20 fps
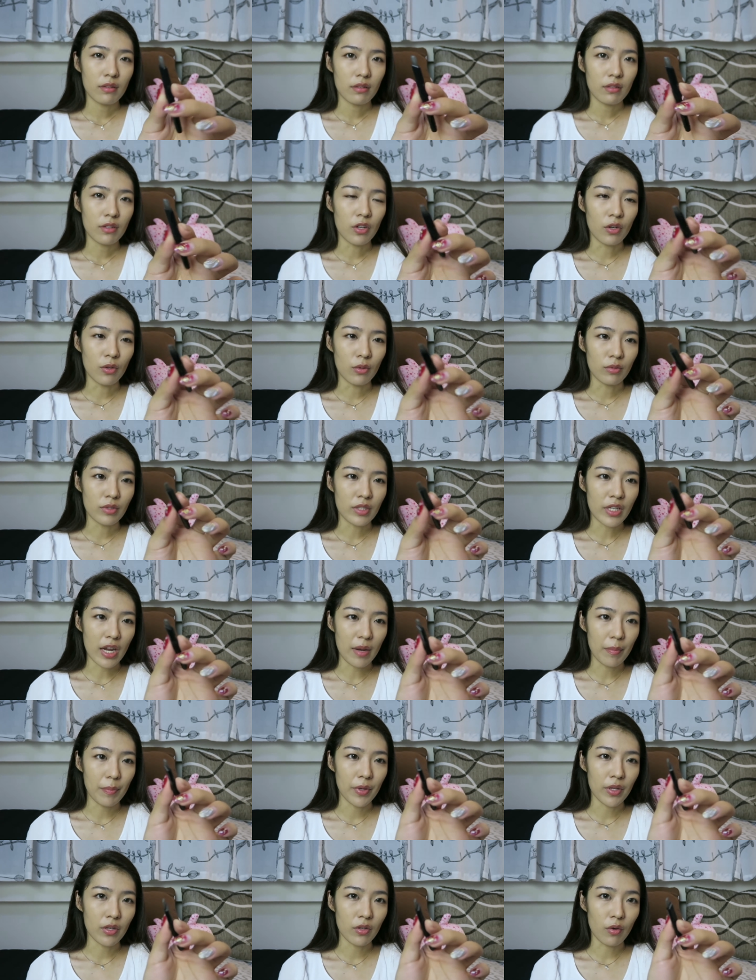you know,
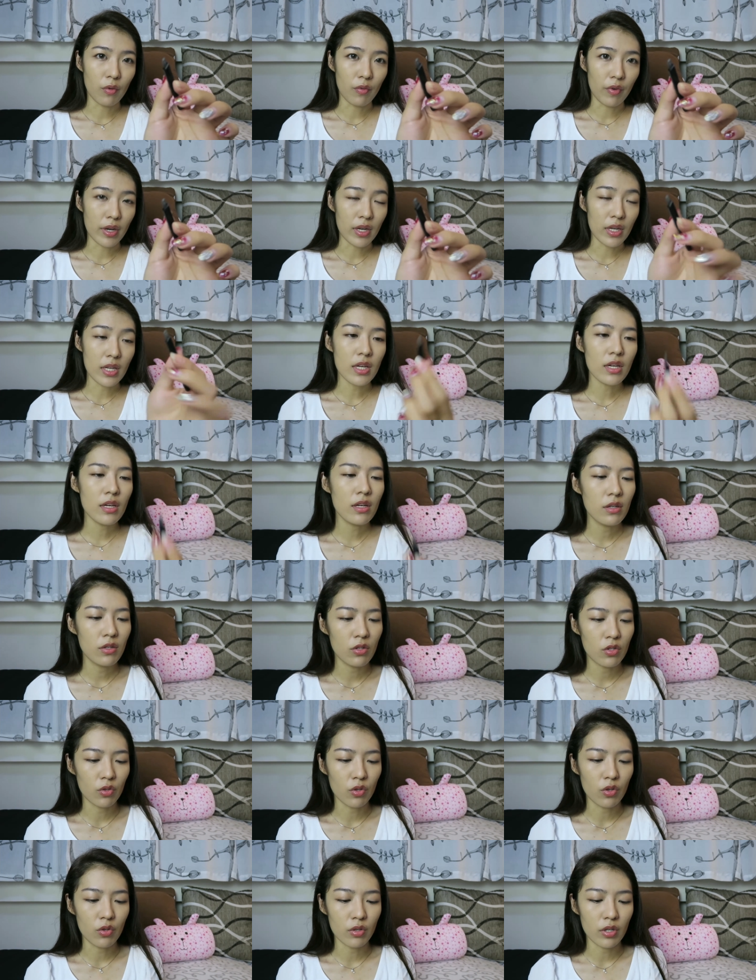tapered already,
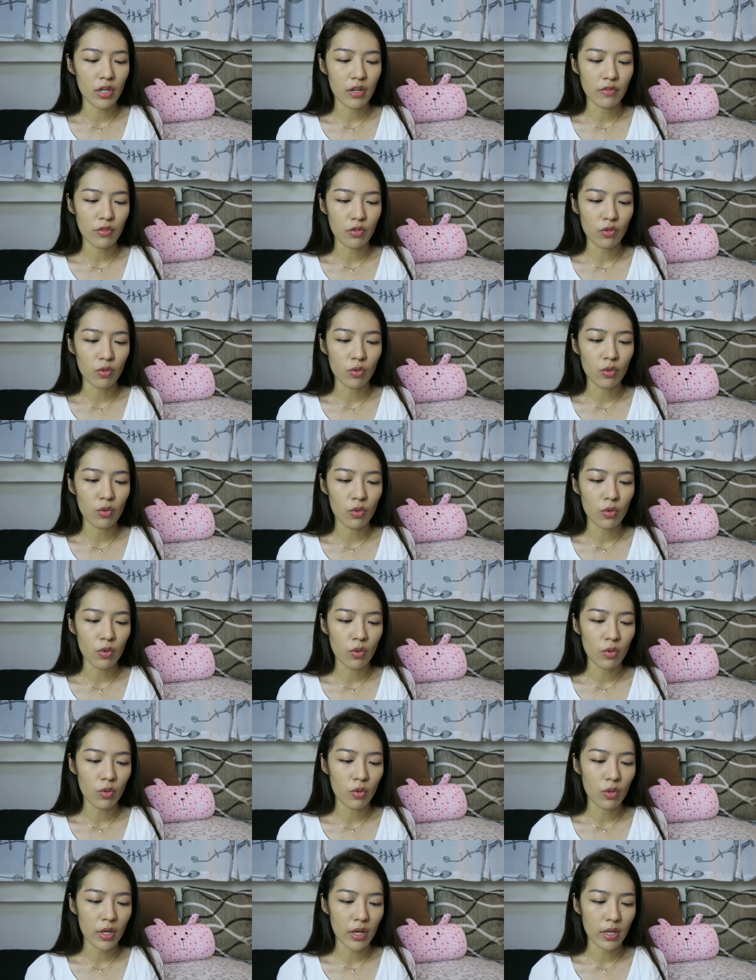so you don't have to
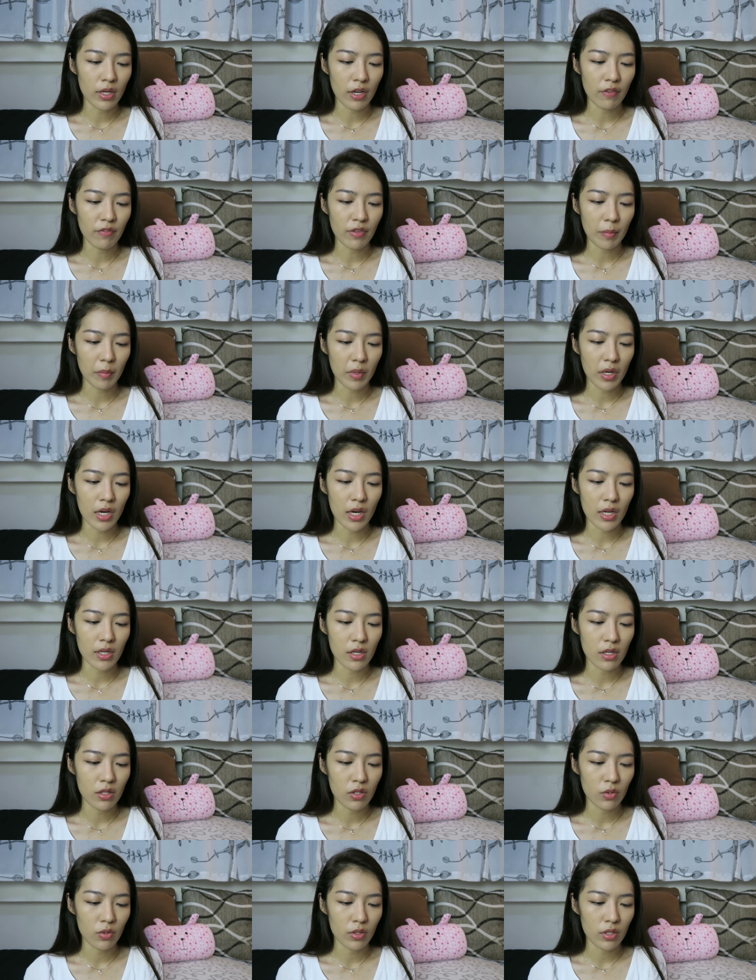go and have them cut
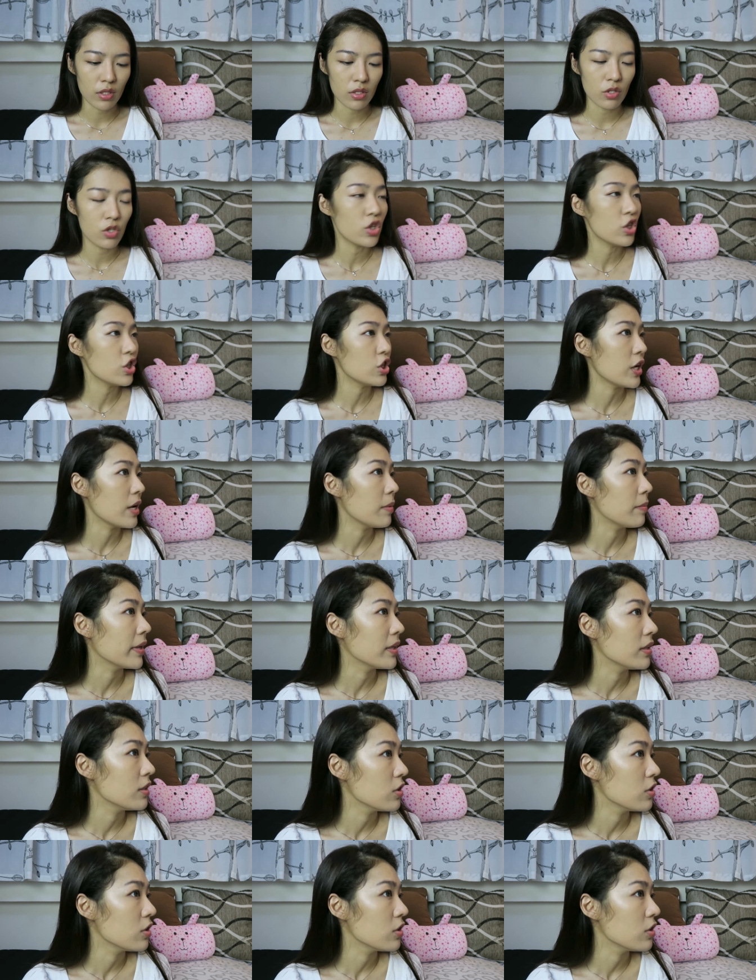to this shape, like